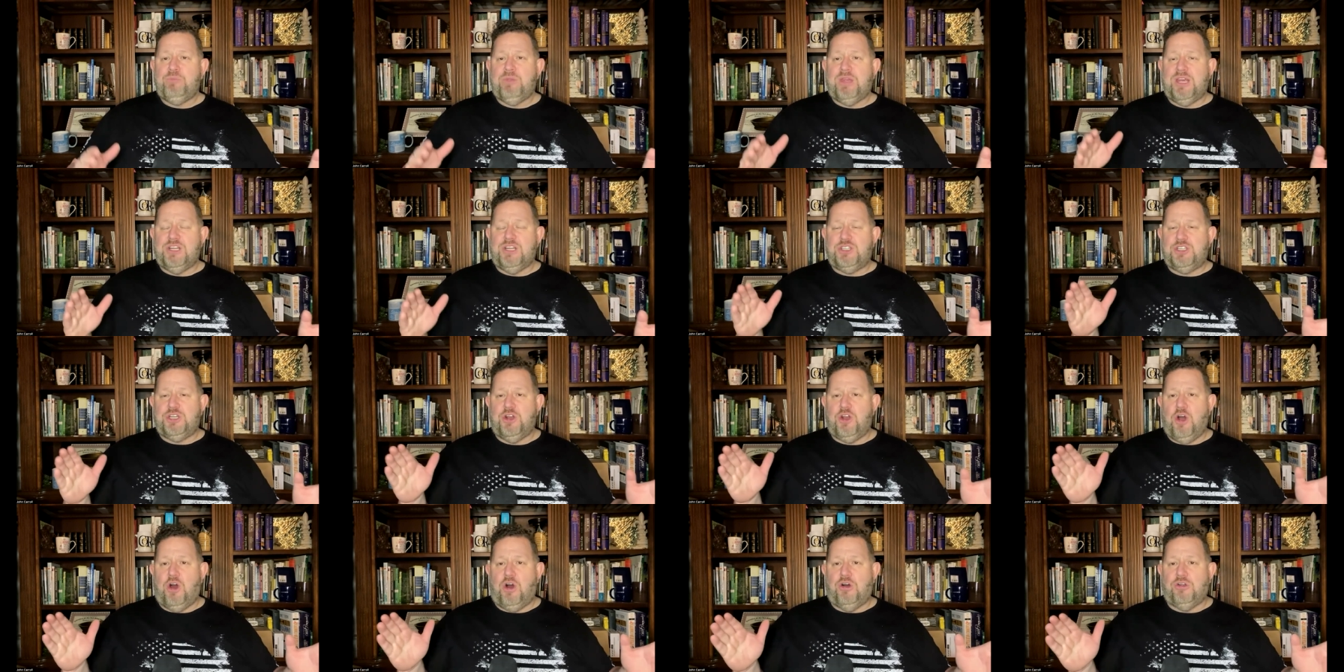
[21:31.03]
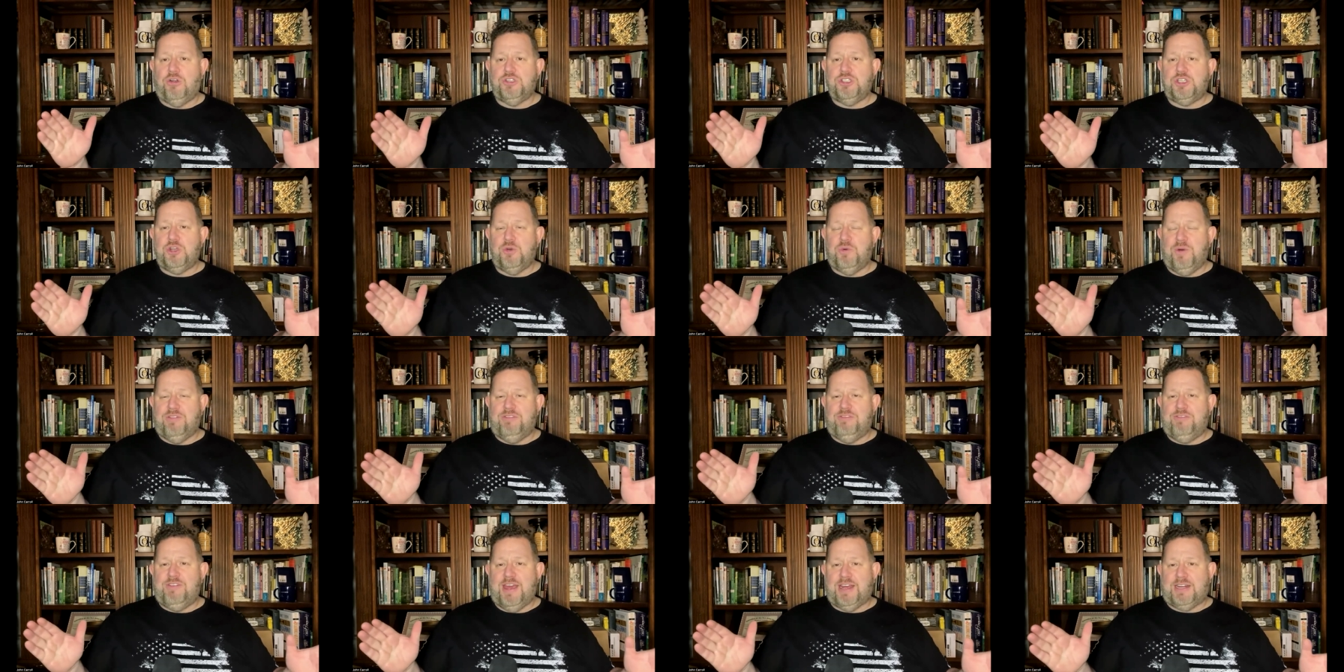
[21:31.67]
it should also
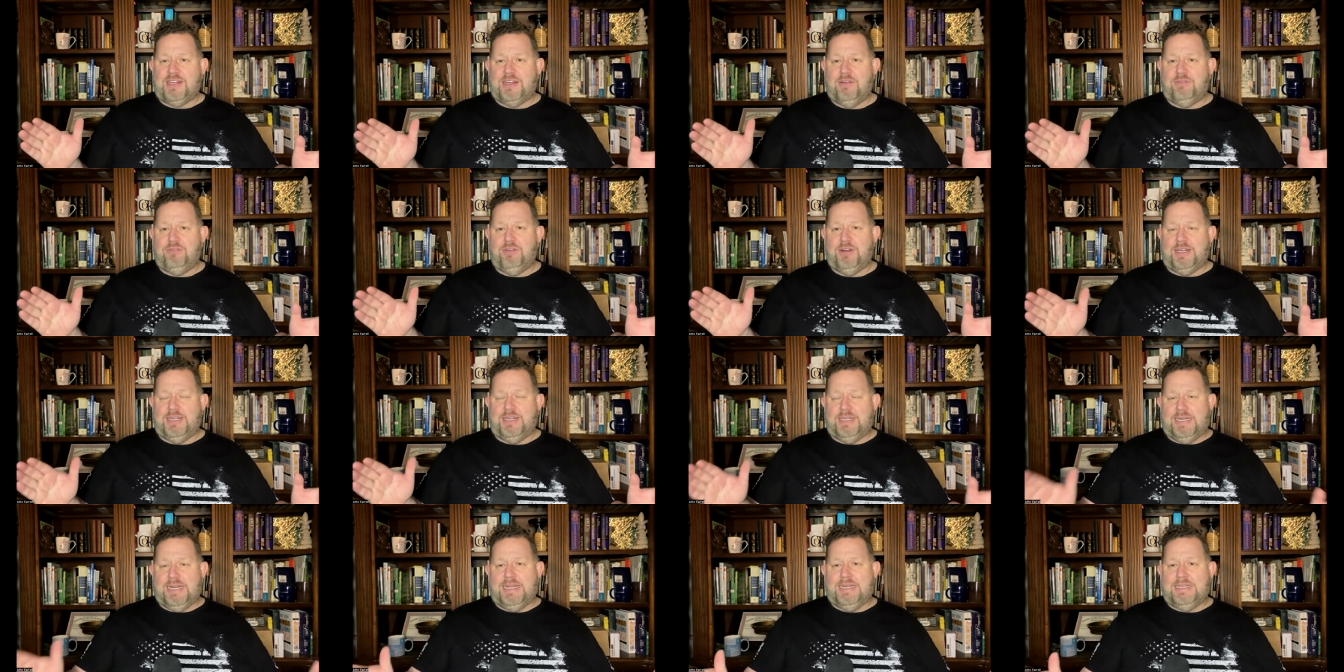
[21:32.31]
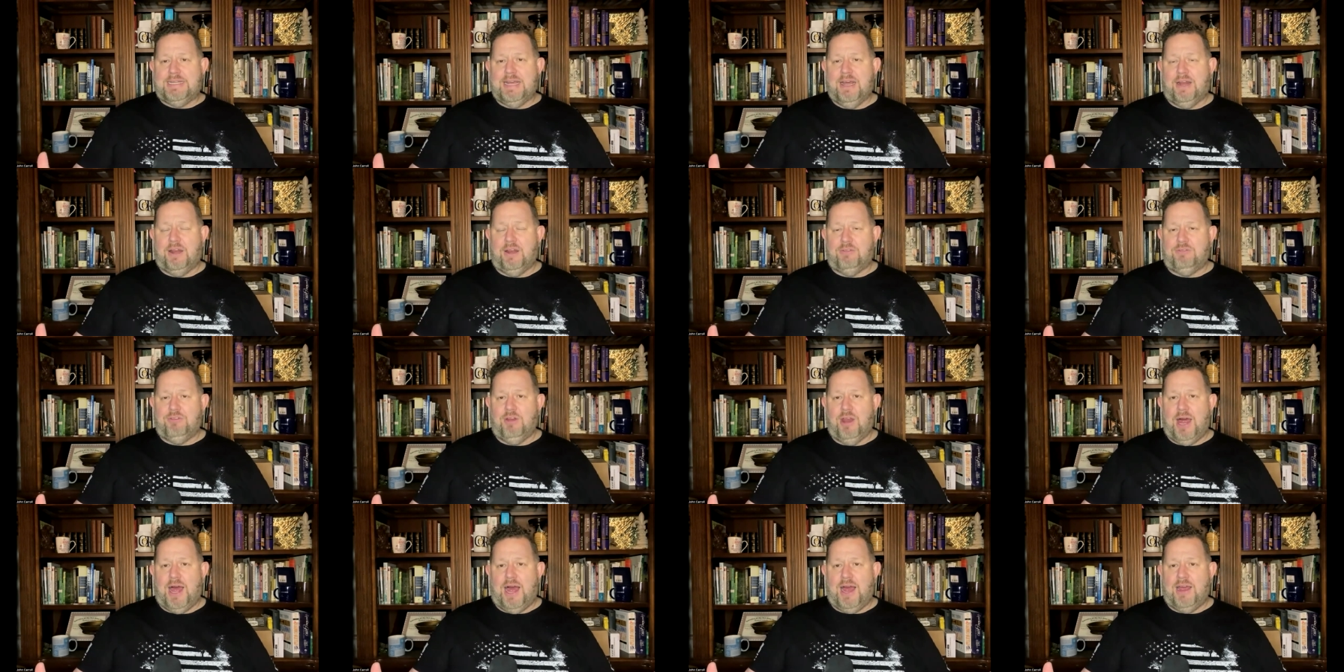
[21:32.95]
affect every detail
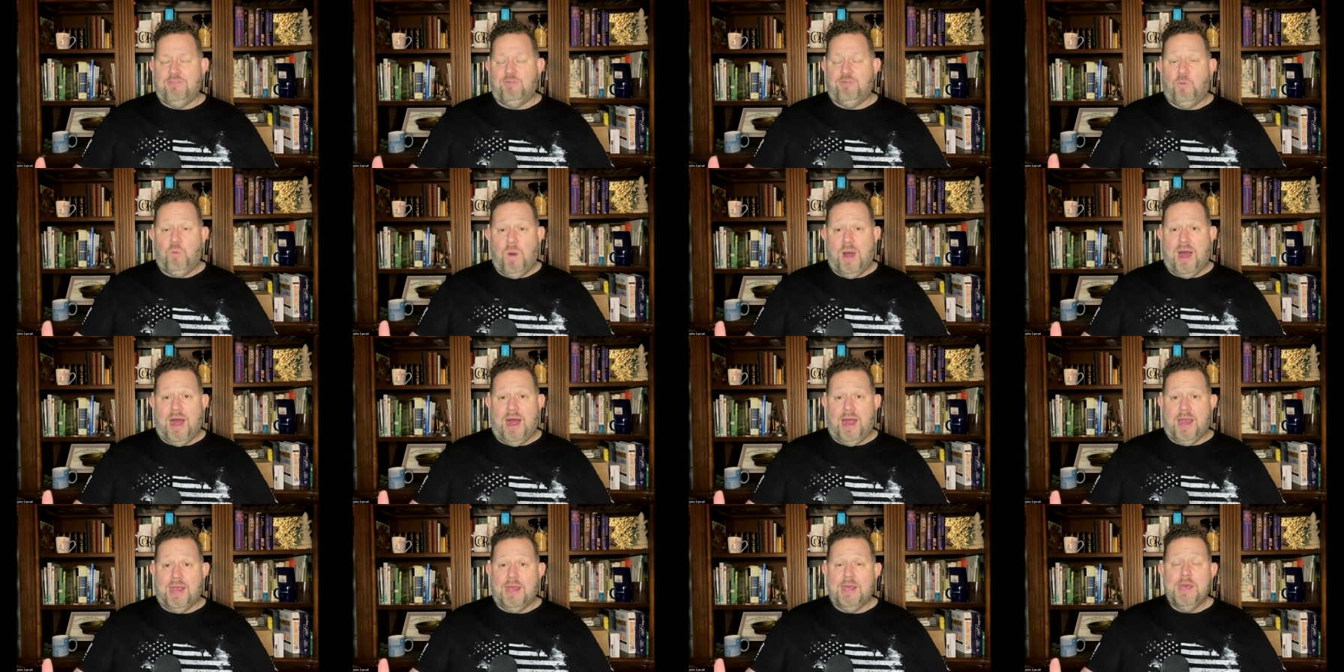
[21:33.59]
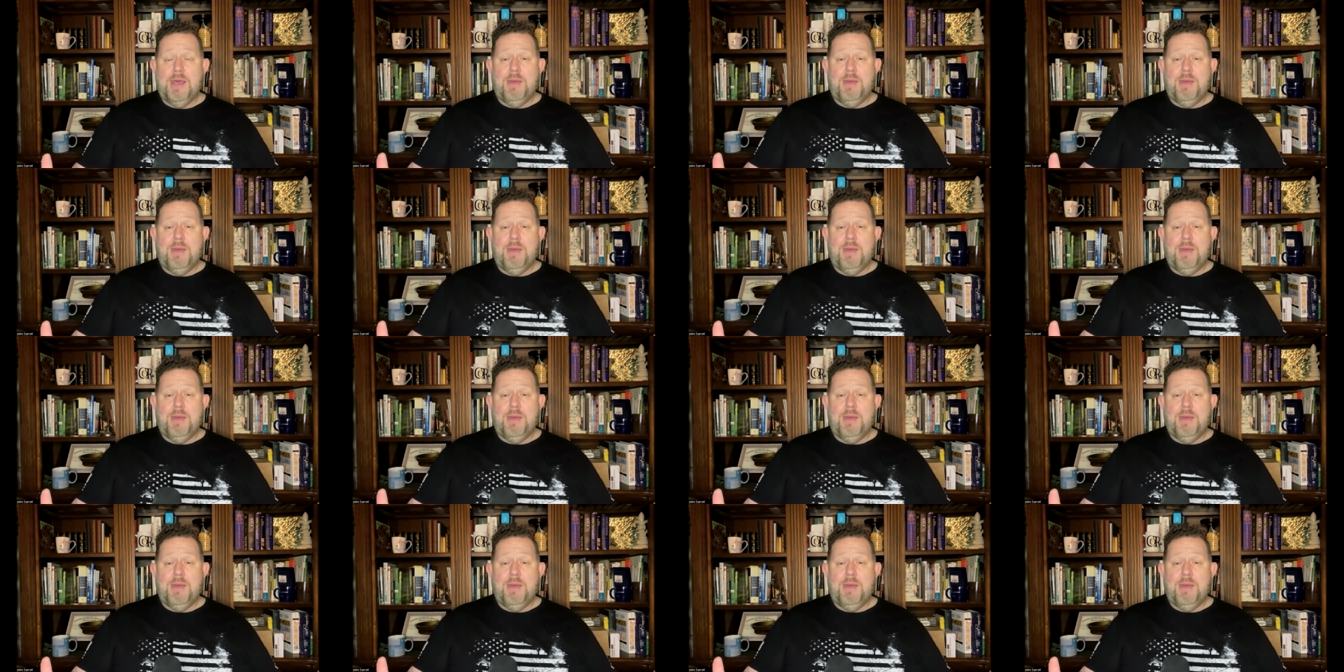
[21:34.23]
of life. Why?